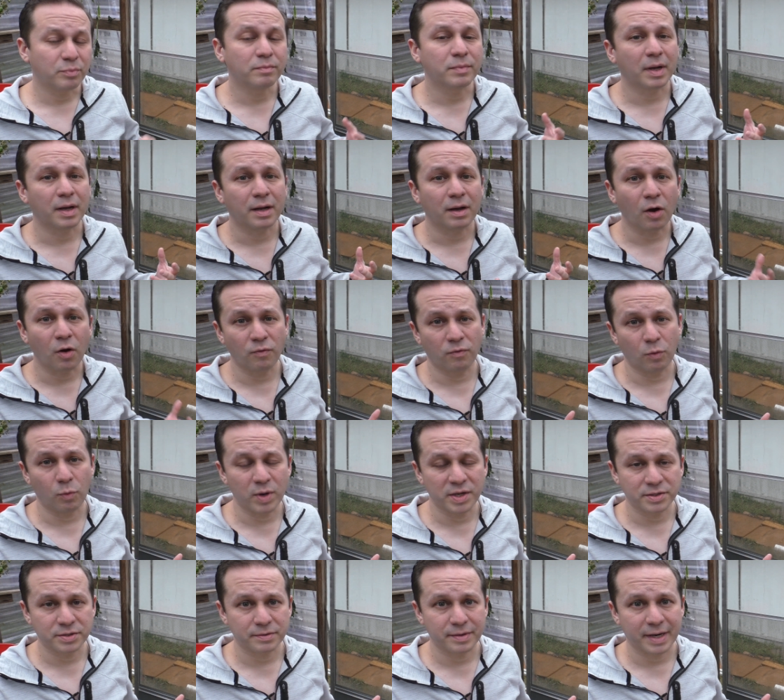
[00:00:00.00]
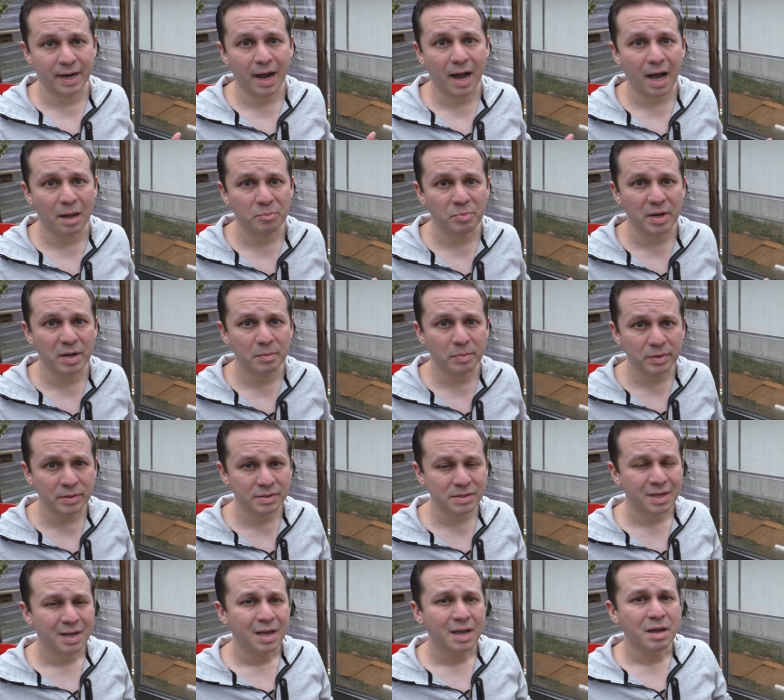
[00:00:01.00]
overwintering hot
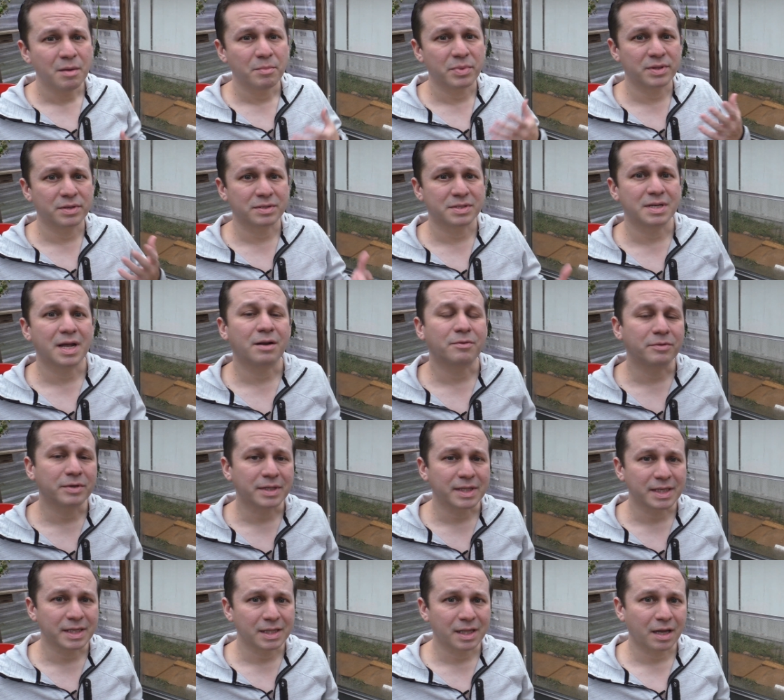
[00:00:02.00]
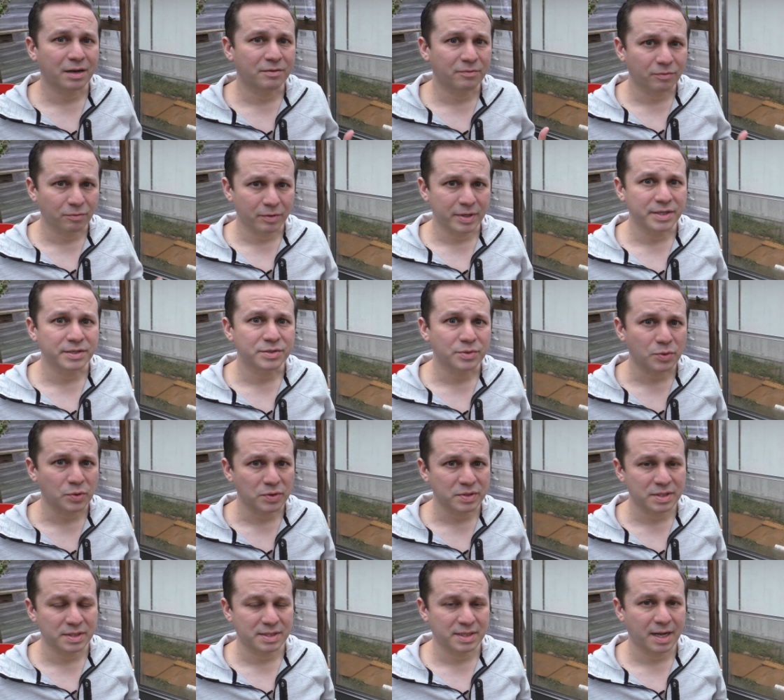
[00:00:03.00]
peppers, but there's not really a lot of
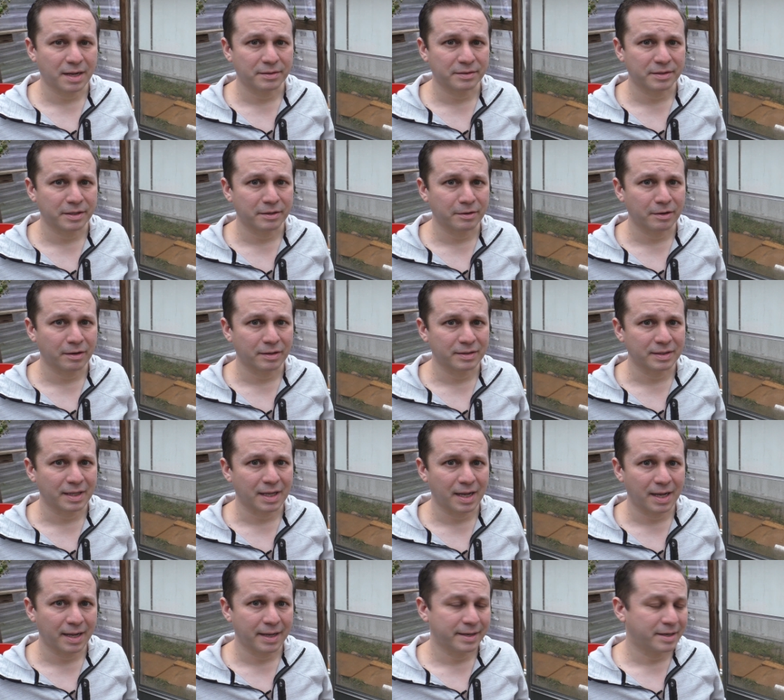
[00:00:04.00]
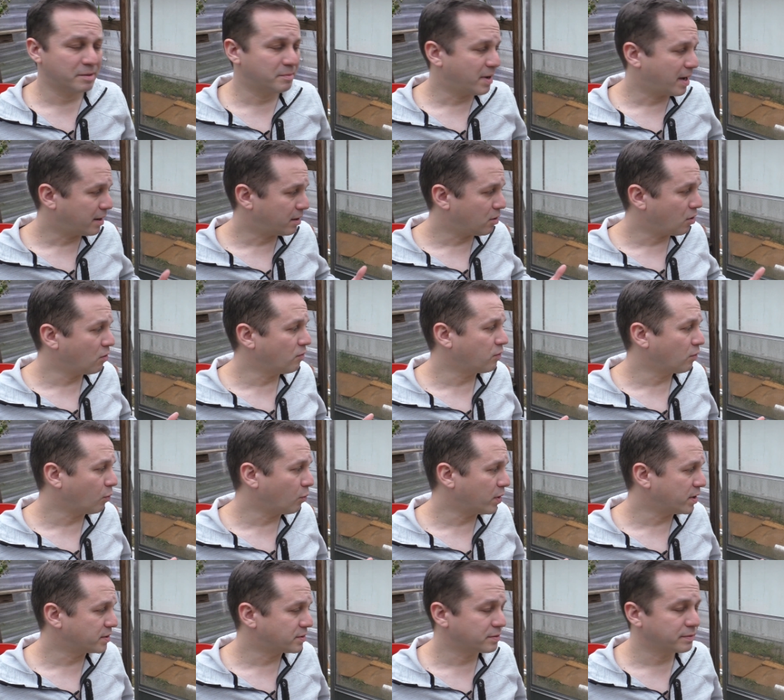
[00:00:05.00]
resources out there online about
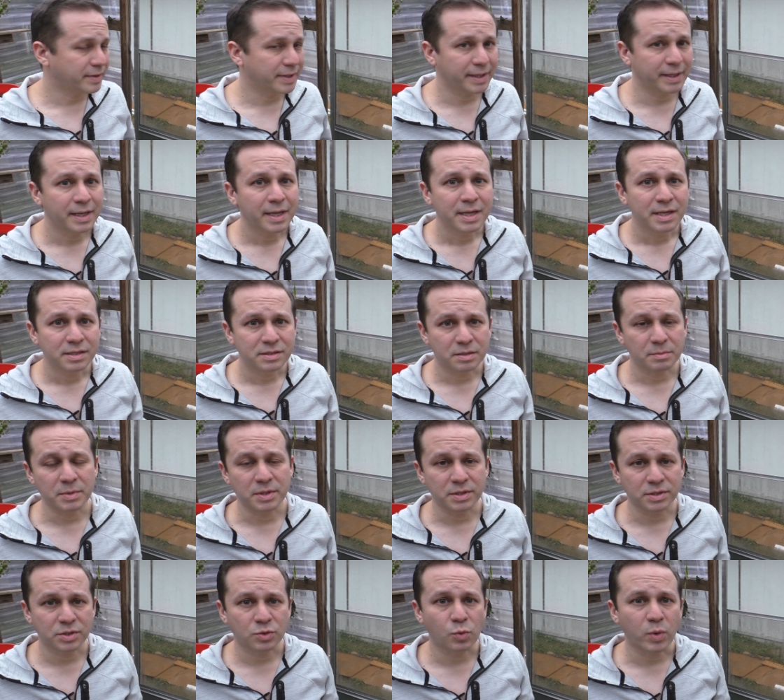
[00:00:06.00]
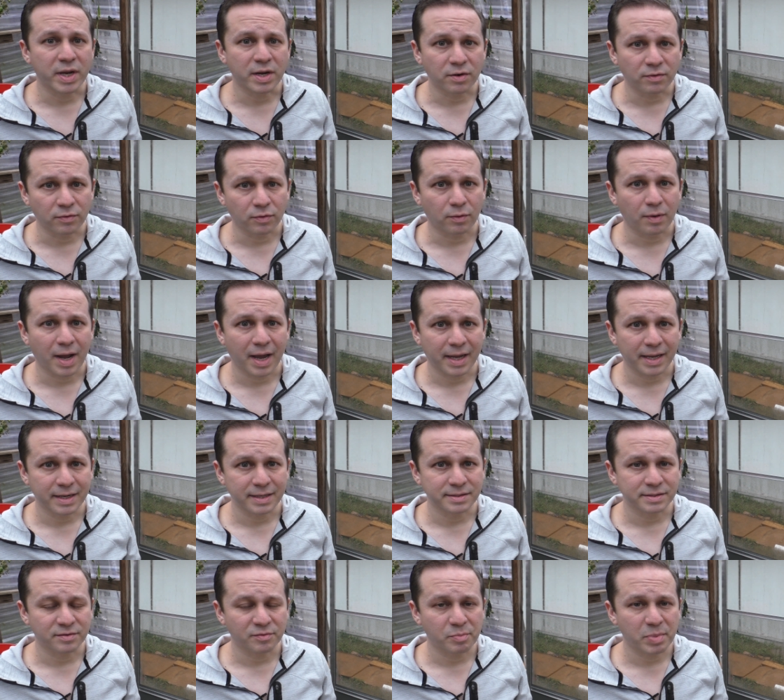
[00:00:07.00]
overwintering some of the sweeter
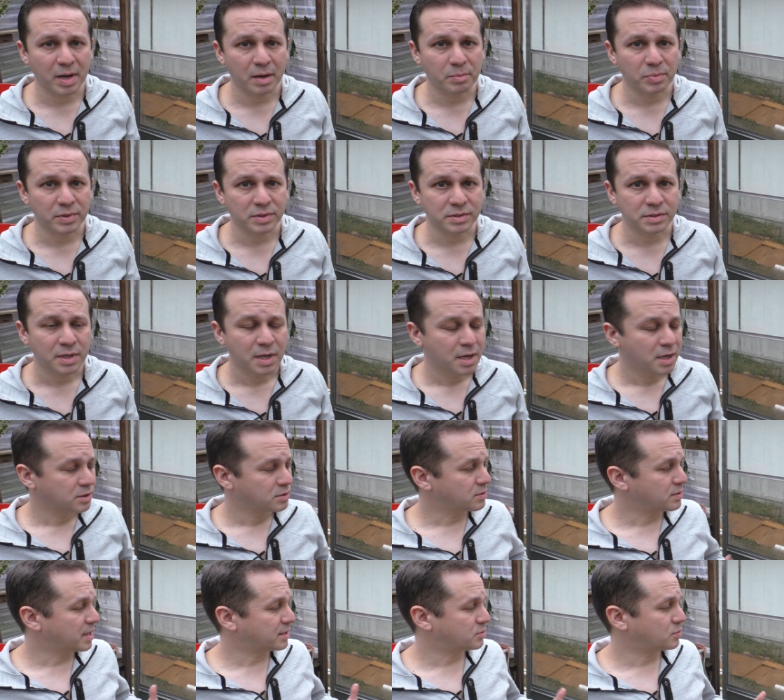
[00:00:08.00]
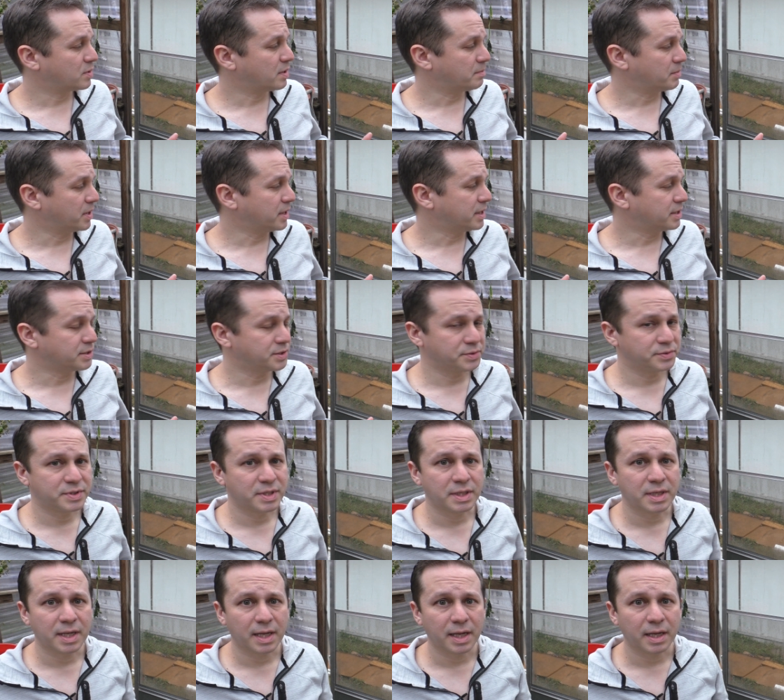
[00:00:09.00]
varieties of peppers. So that's what I'm going to do
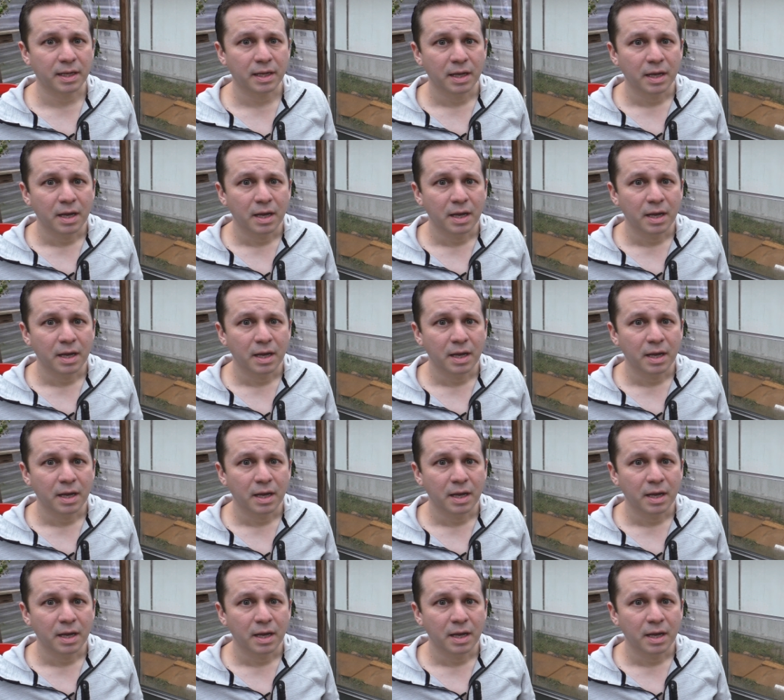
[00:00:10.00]
today.